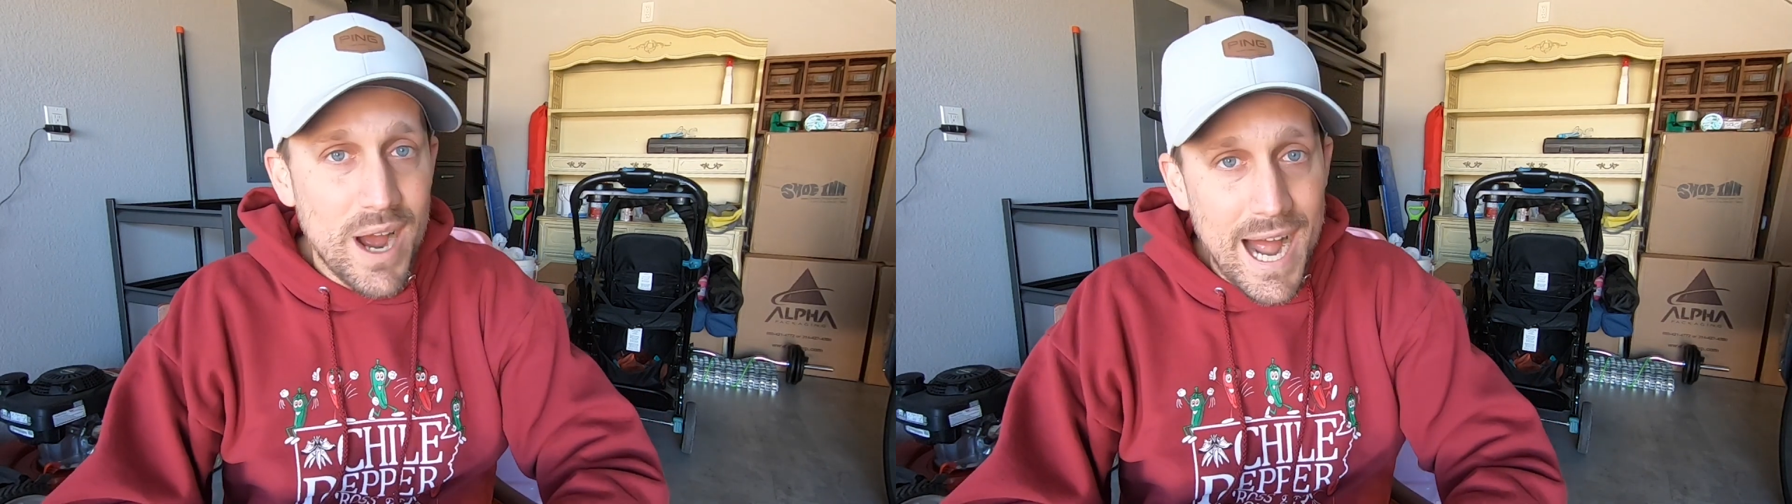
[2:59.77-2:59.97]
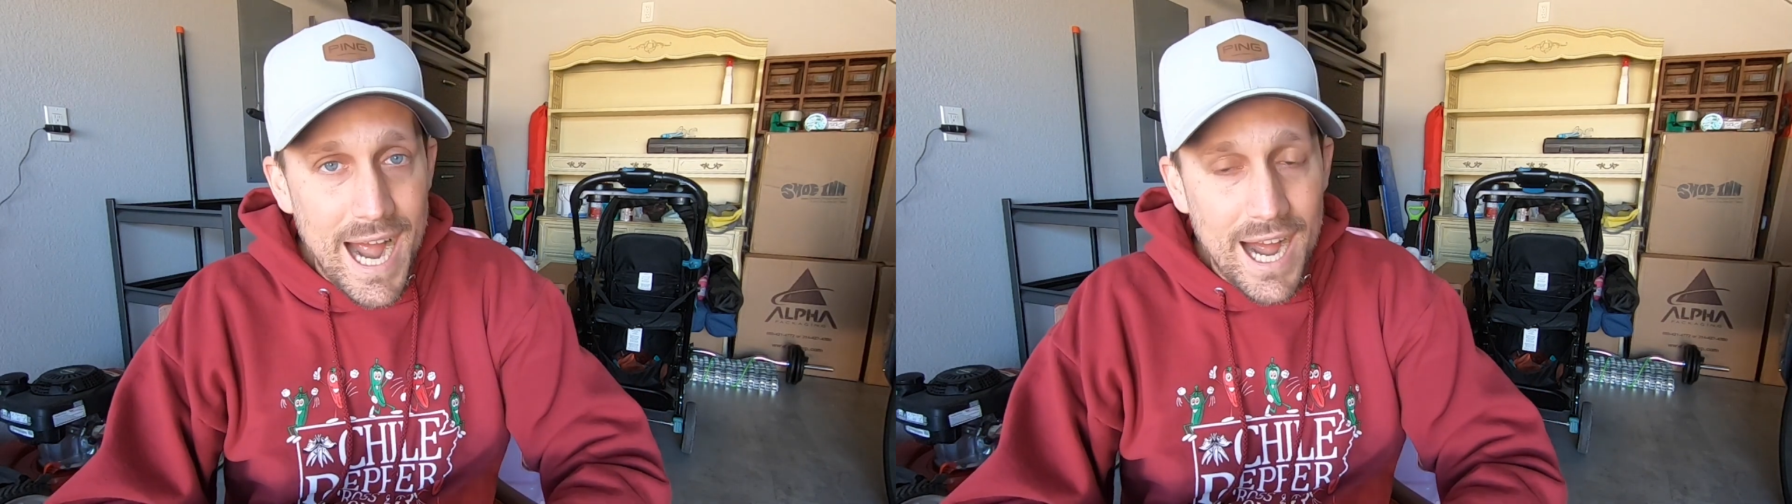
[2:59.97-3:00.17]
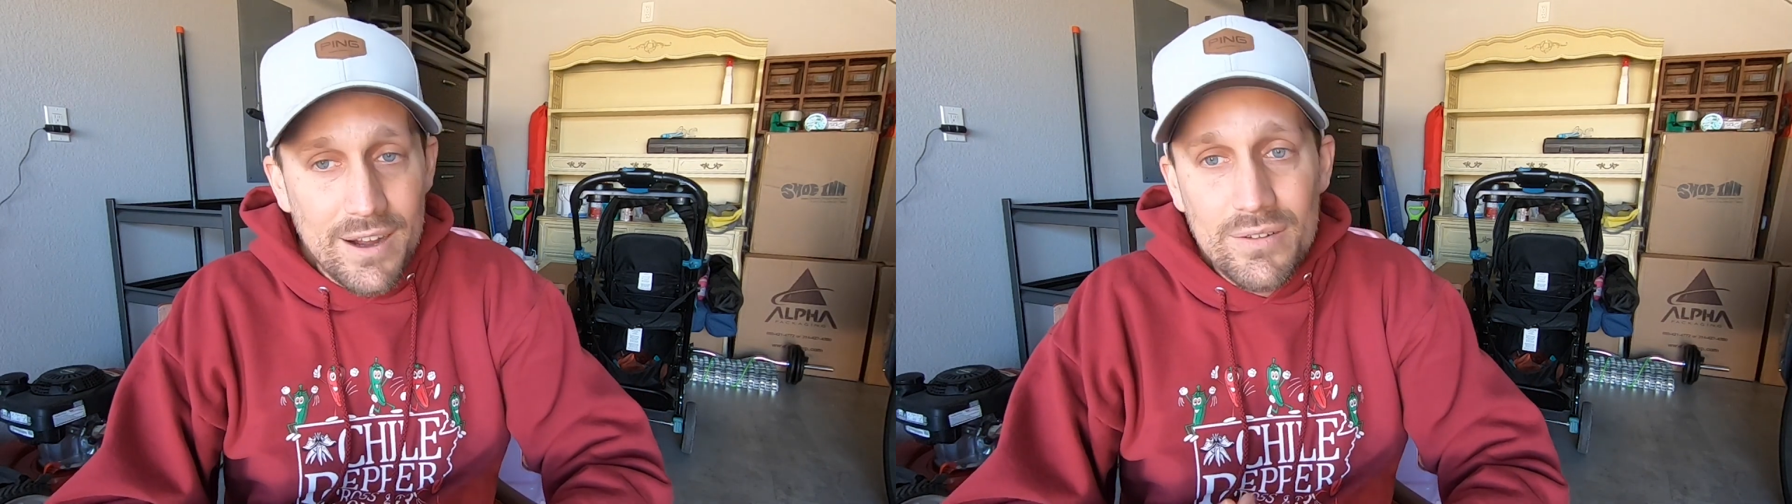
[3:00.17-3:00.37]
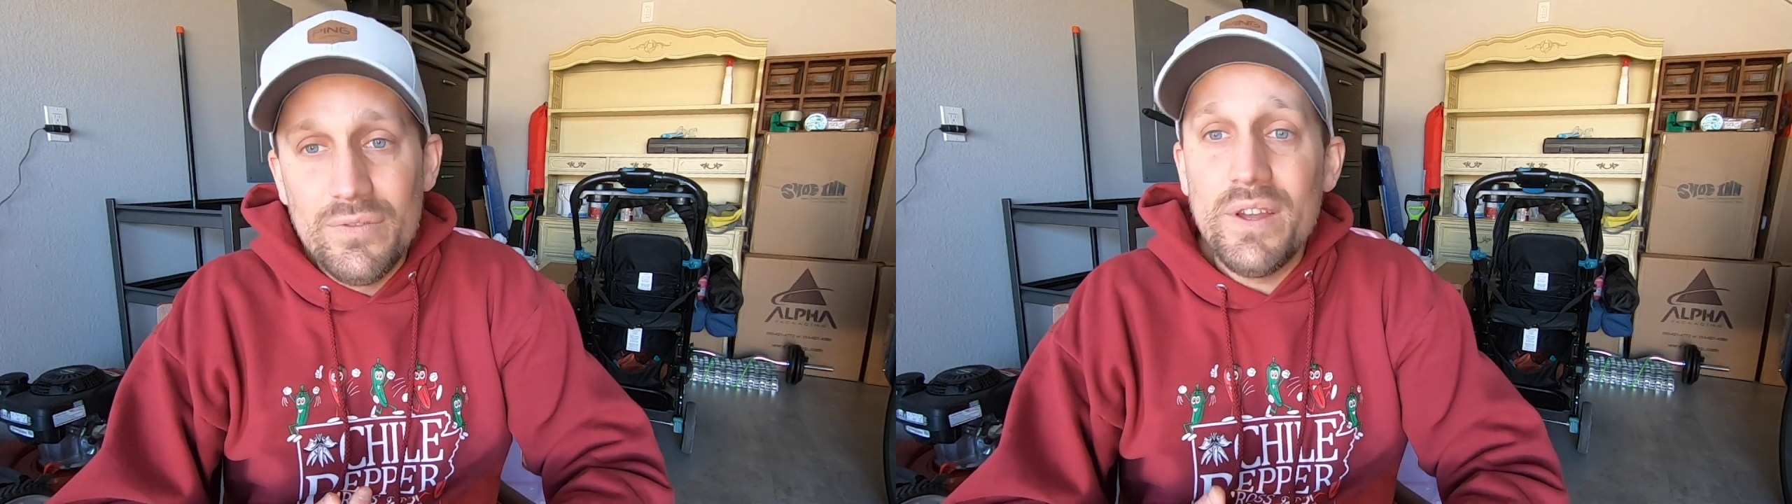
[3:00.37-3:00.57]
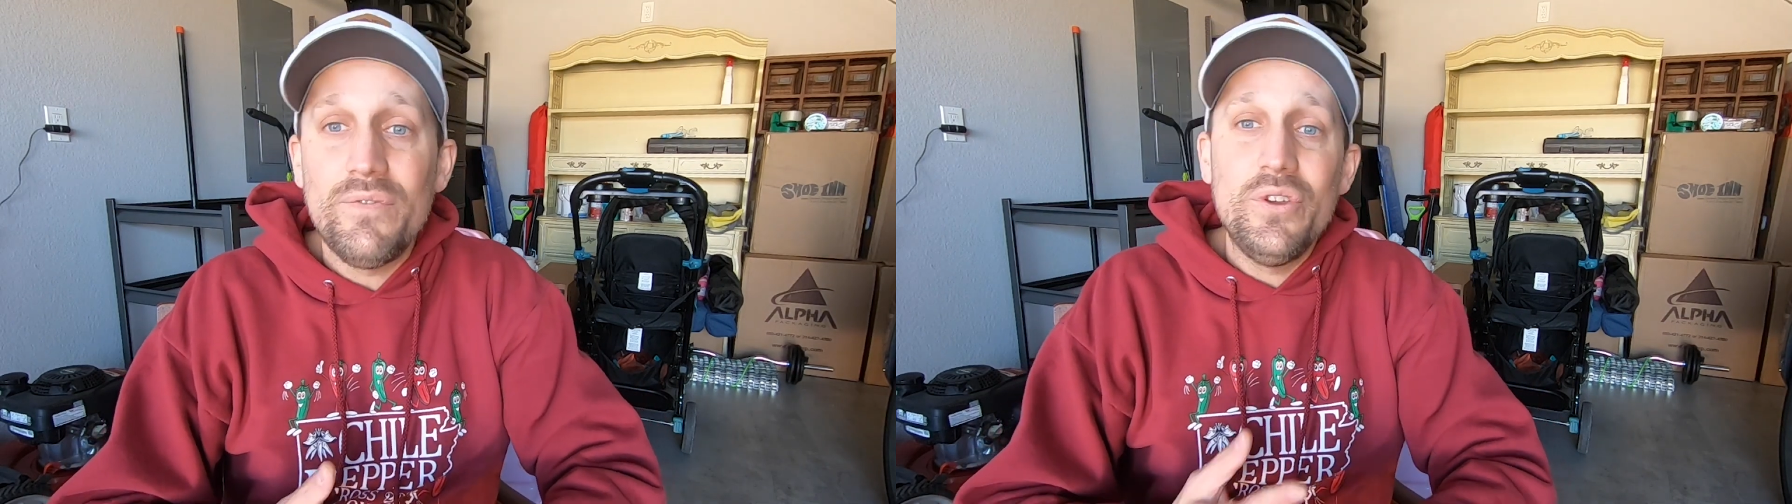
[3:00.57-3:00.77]

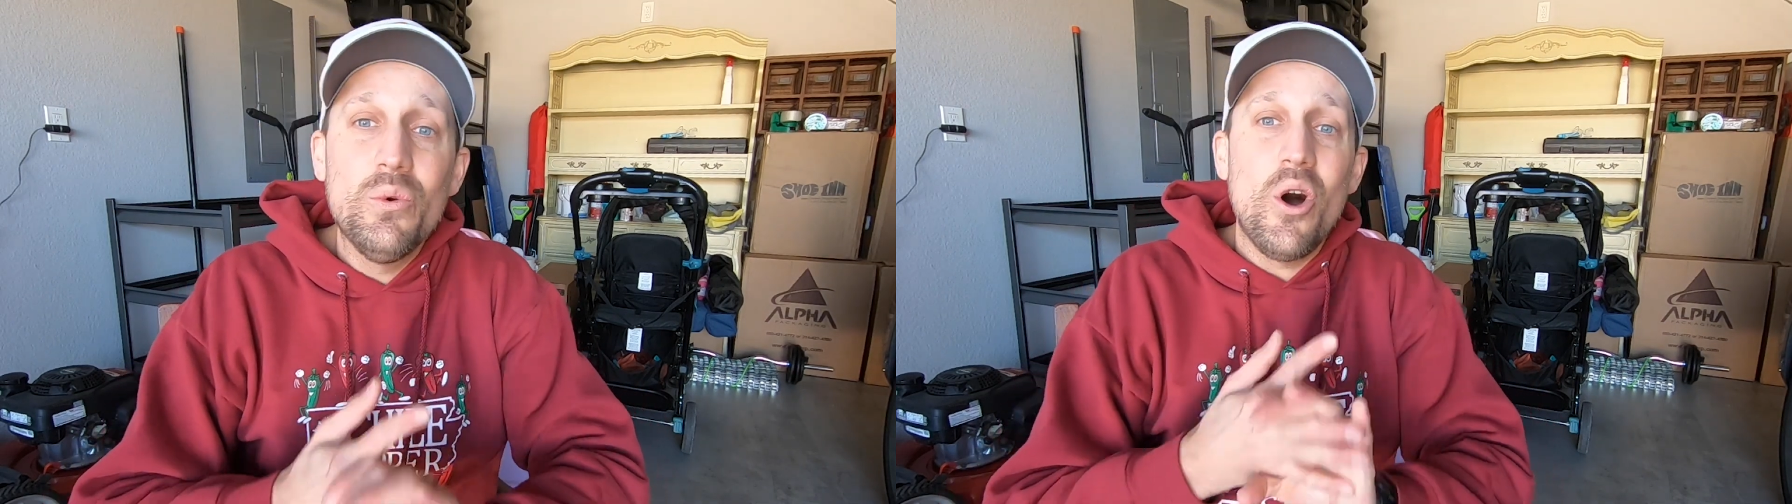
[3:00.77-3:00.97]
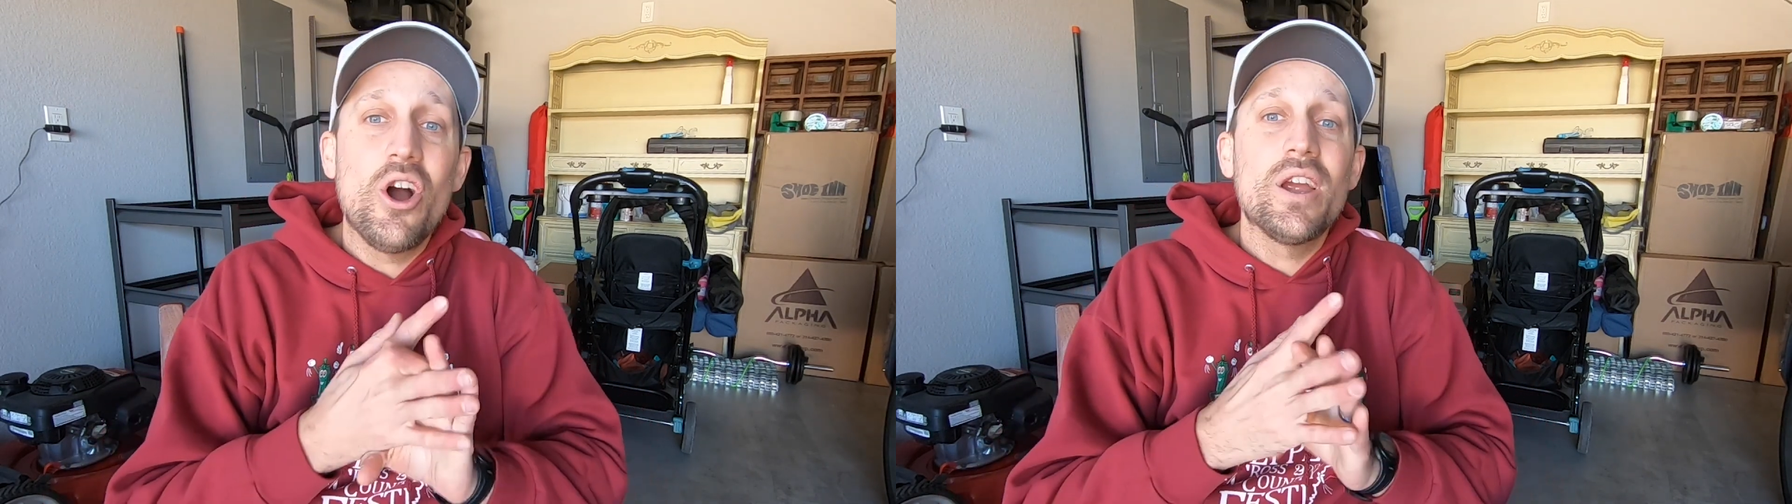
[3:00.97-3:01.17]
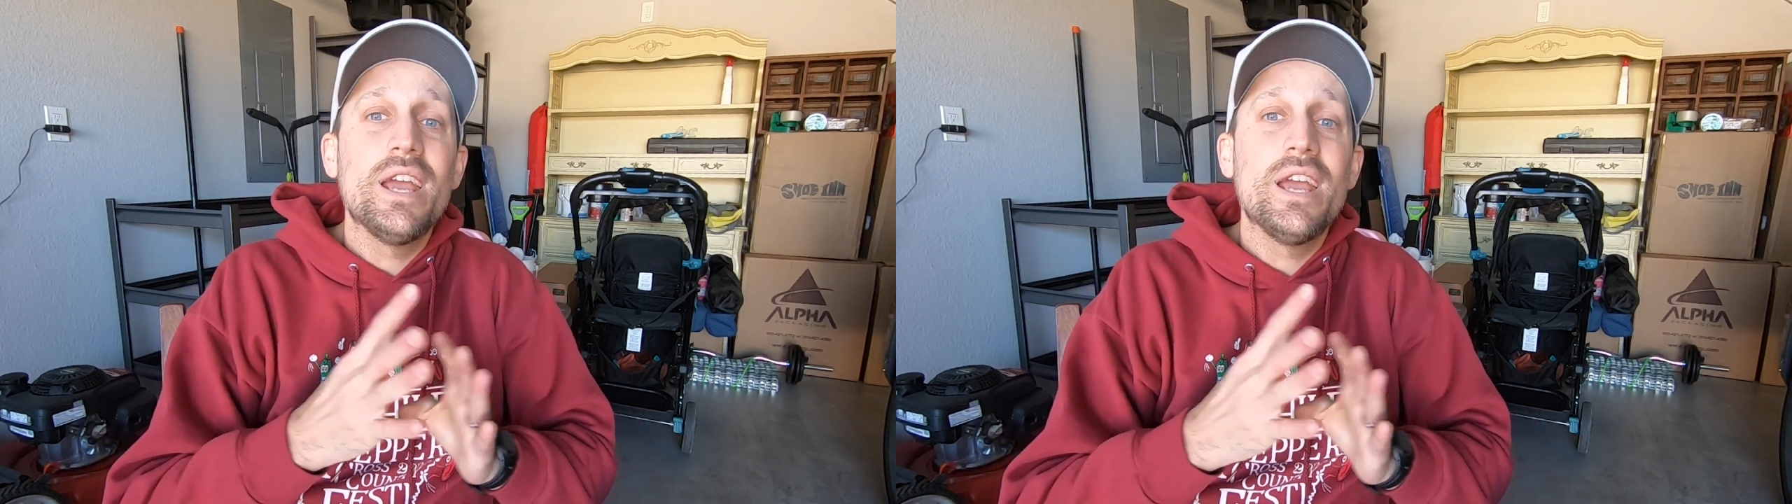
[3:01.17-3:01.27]
have if you are